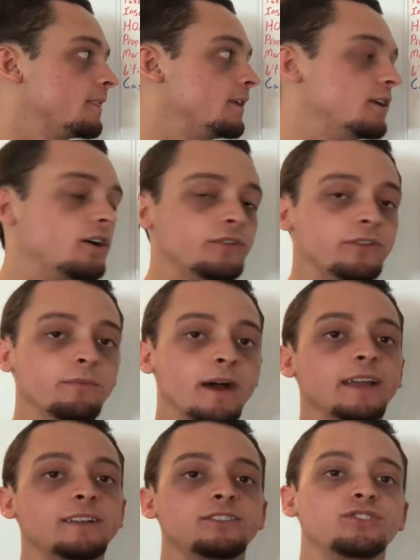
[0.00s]
you
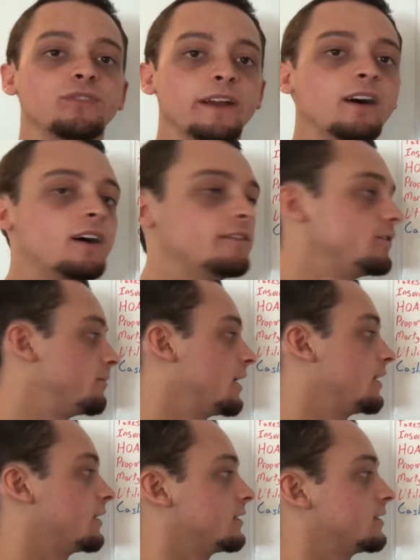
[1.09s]
might trade off, you
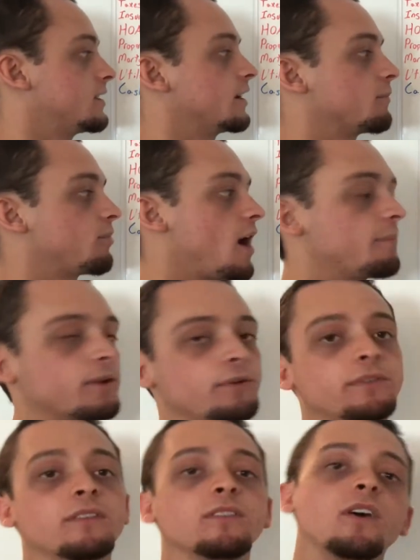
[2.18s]
might take a property
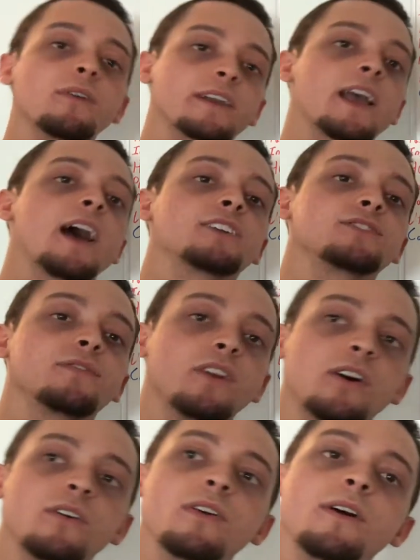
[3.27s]
with a lower cash
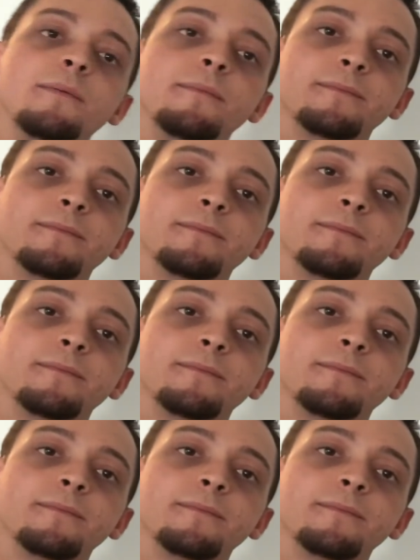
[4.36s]
flow,